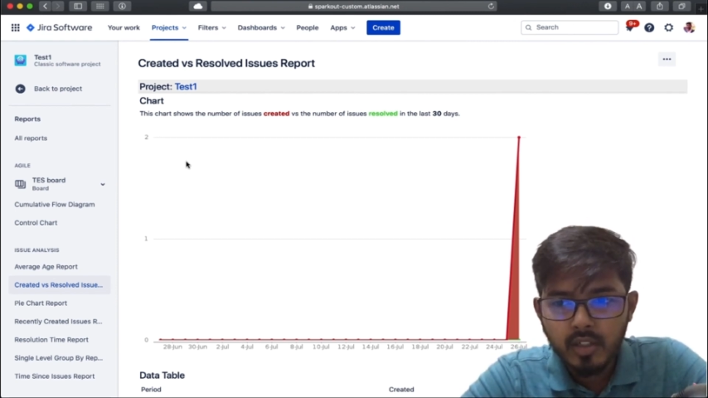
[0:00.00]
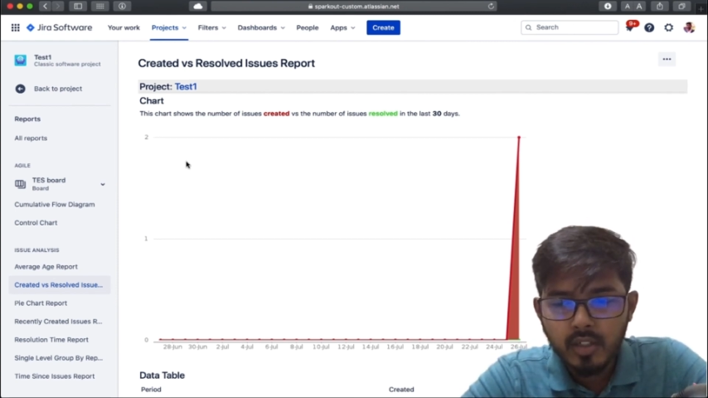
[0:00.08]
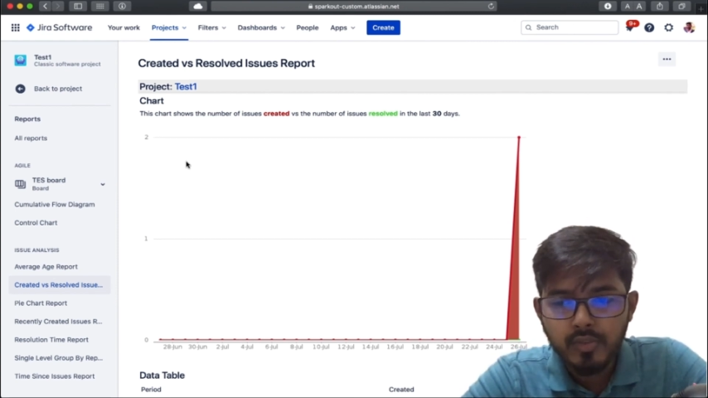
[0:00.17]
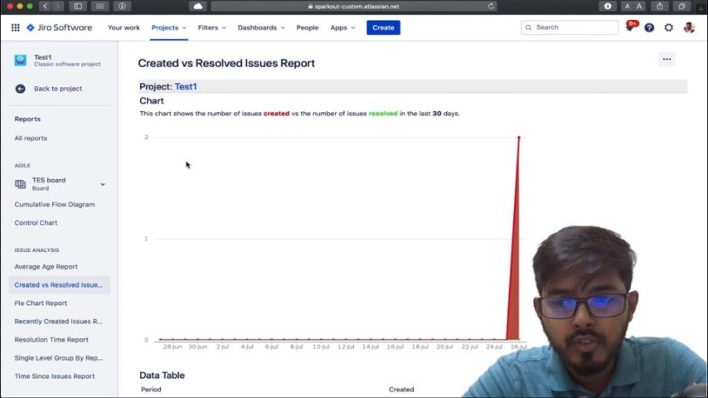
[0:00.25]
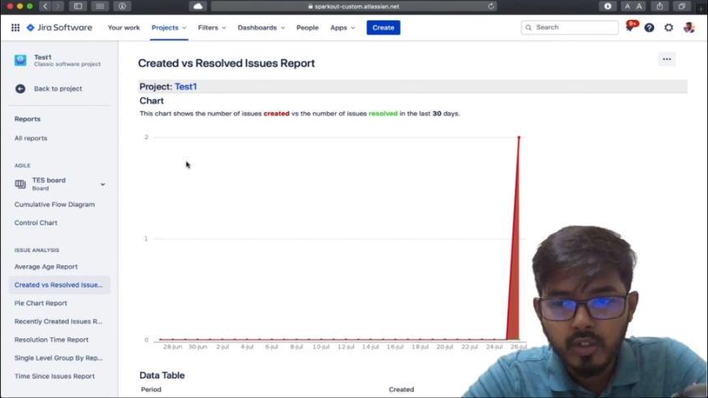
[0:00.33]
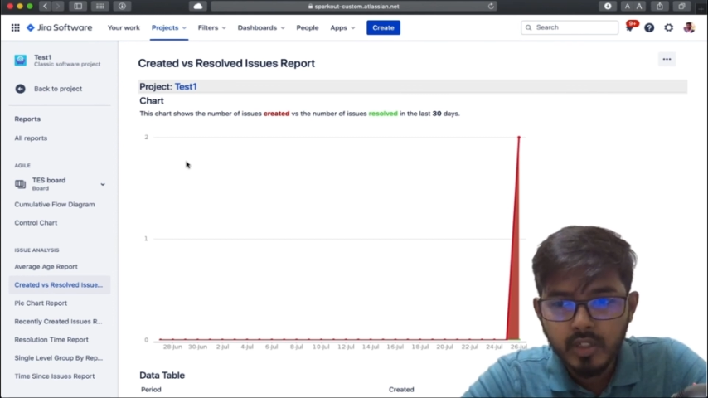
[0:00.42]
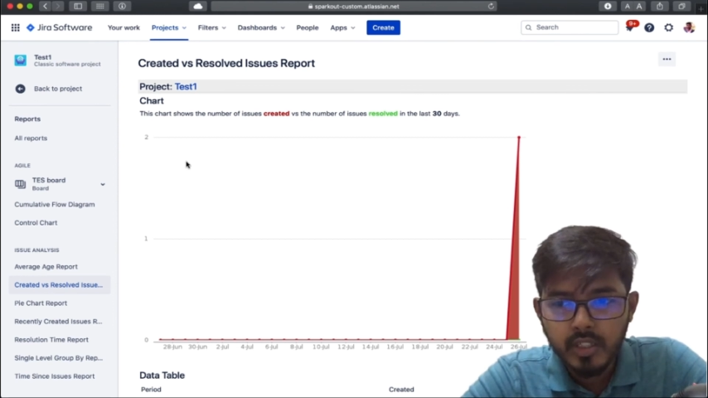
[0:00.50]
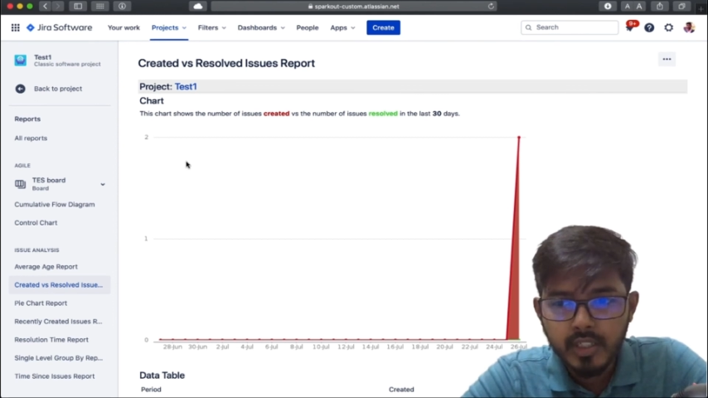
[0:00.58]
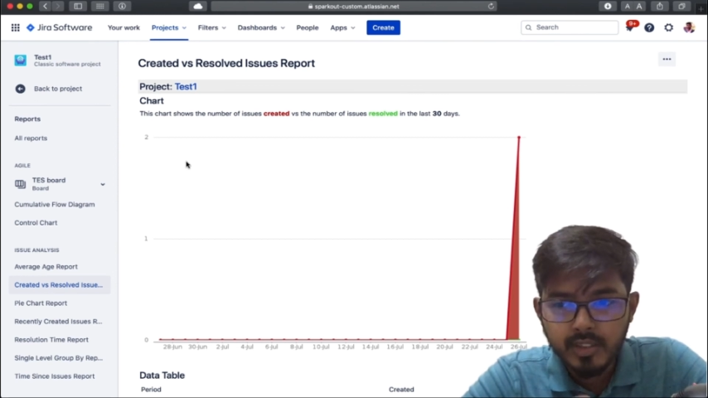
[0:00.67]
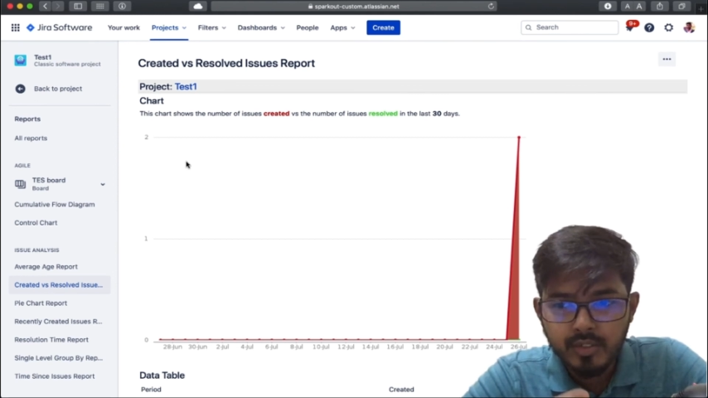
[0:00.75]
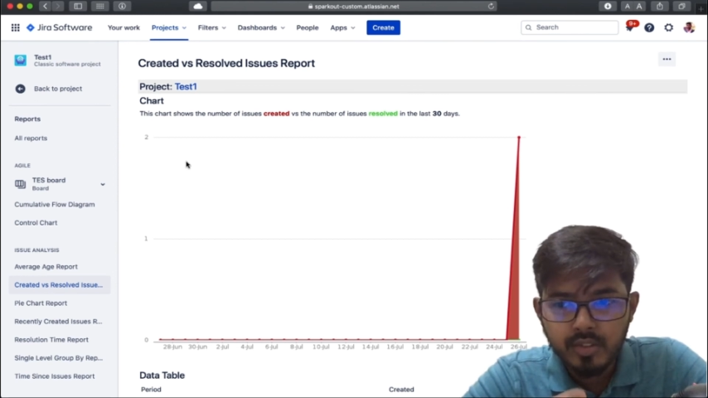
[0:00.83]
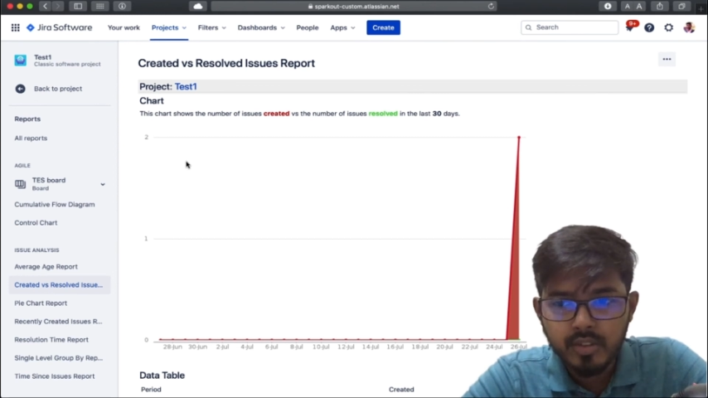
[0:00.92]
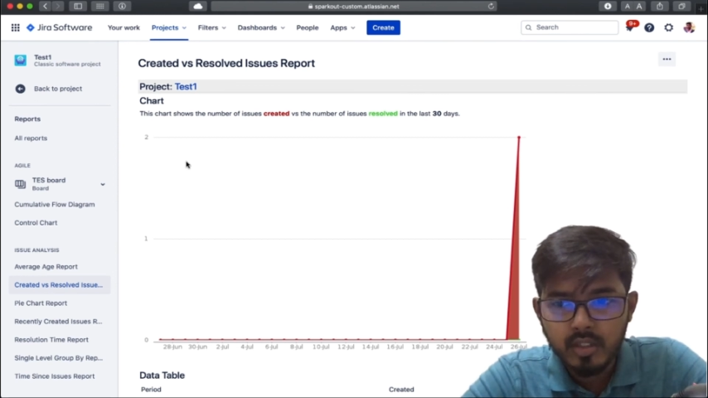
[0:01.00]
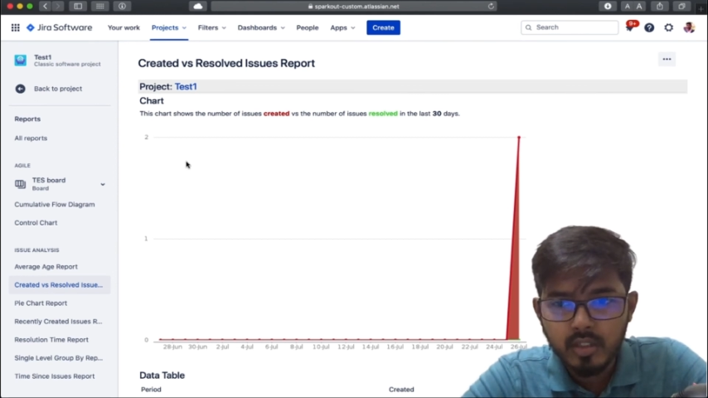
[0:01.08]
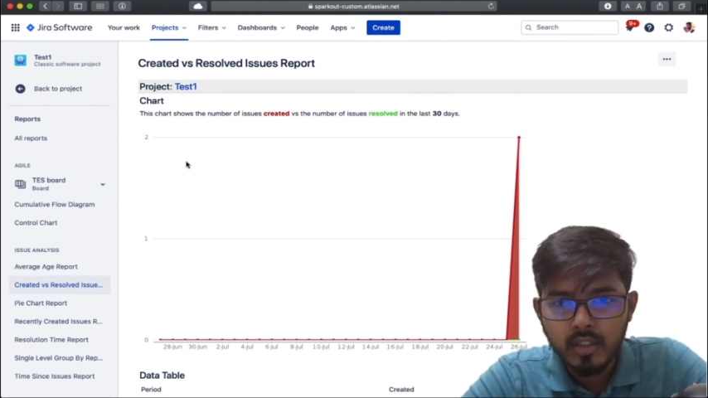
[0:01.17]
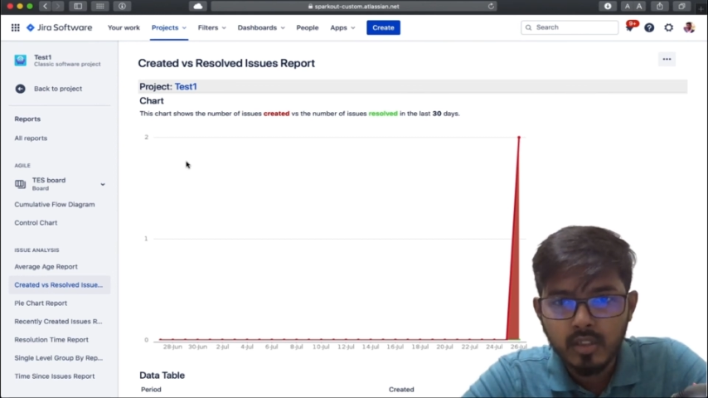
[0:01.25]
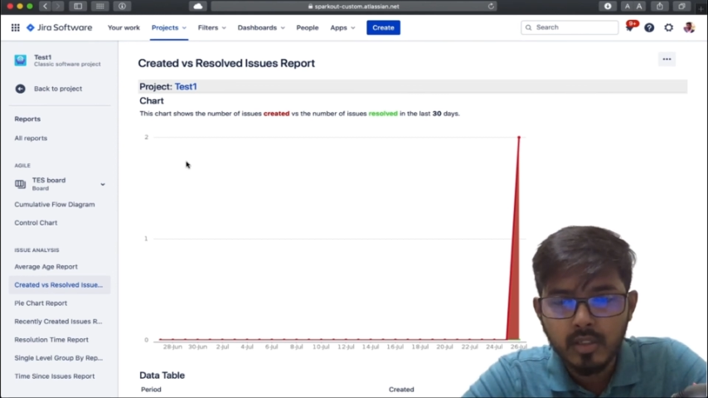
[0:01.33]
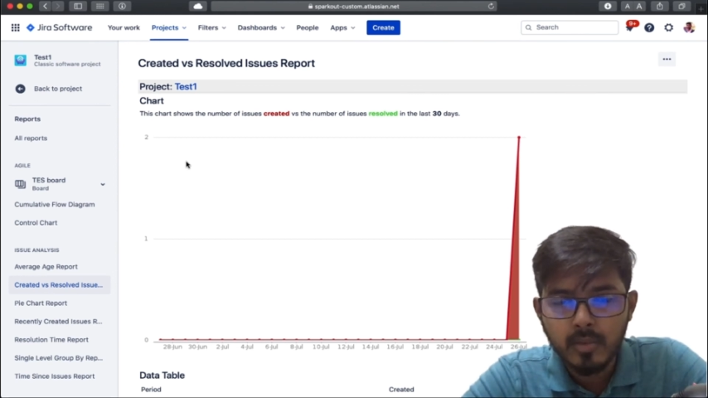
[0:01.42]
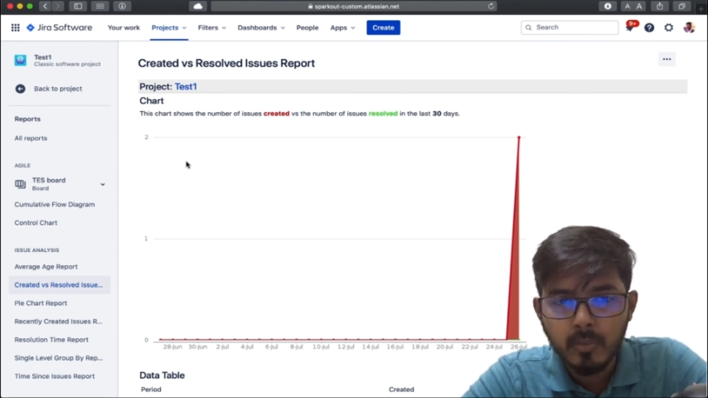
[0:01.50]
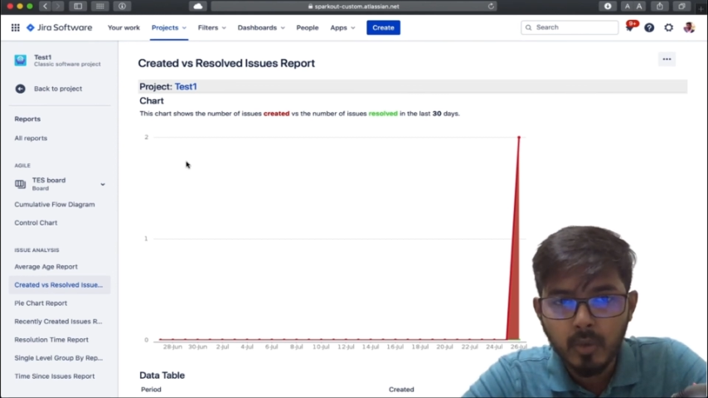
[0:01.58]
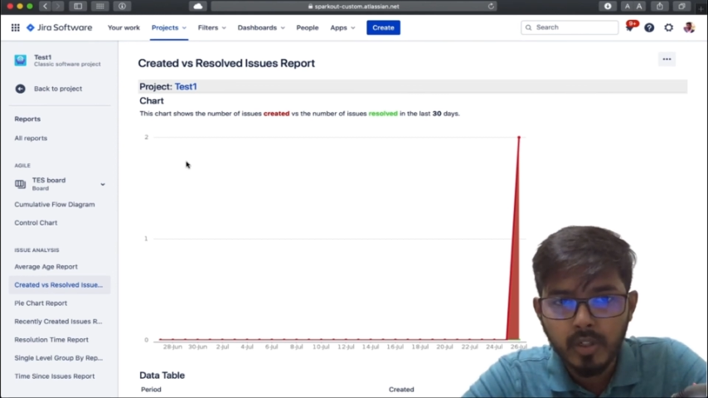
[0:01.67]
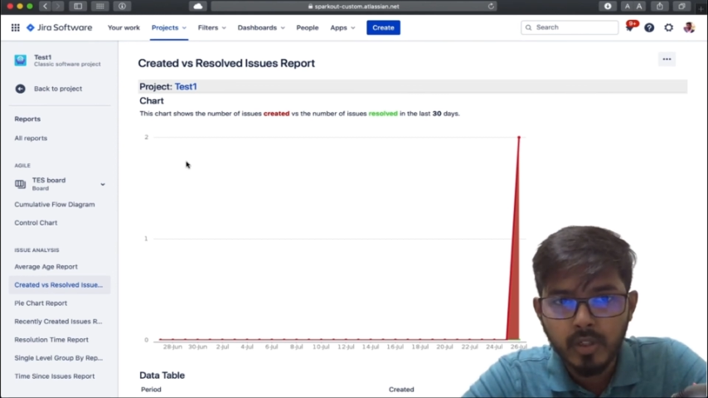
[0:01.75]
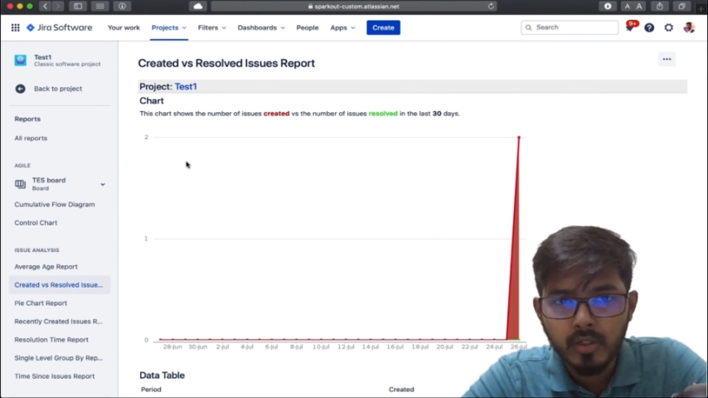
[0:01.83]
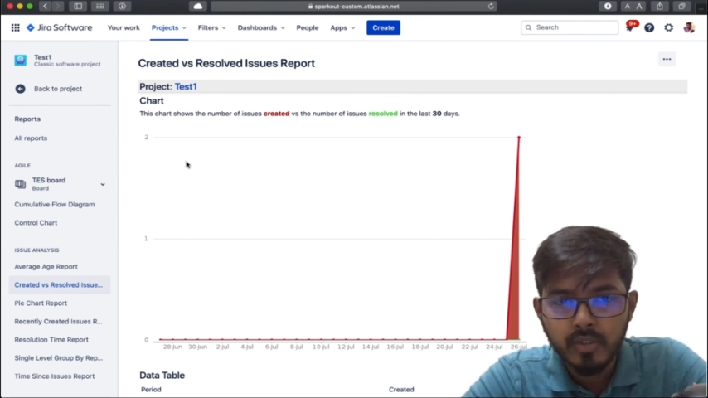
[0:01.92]
for each
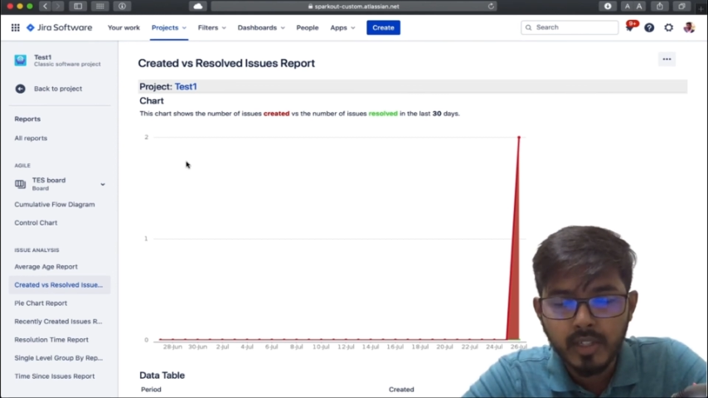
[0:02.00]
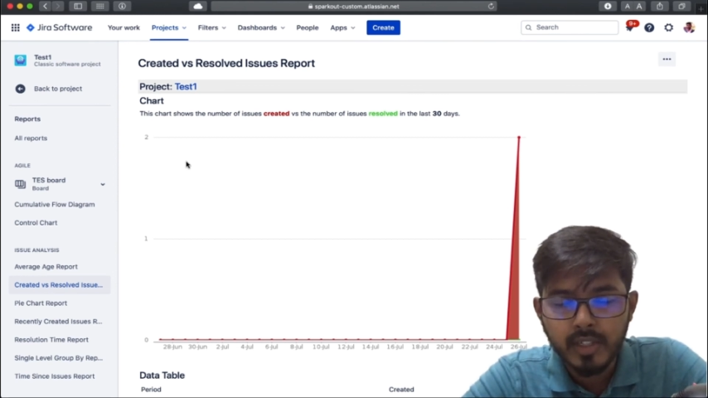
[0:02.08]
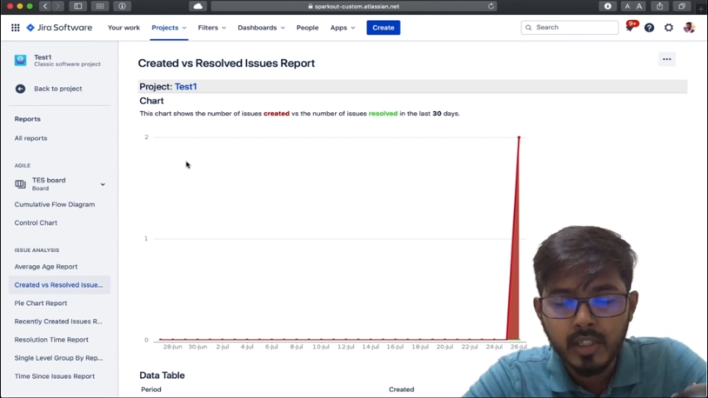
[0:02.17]
modules, like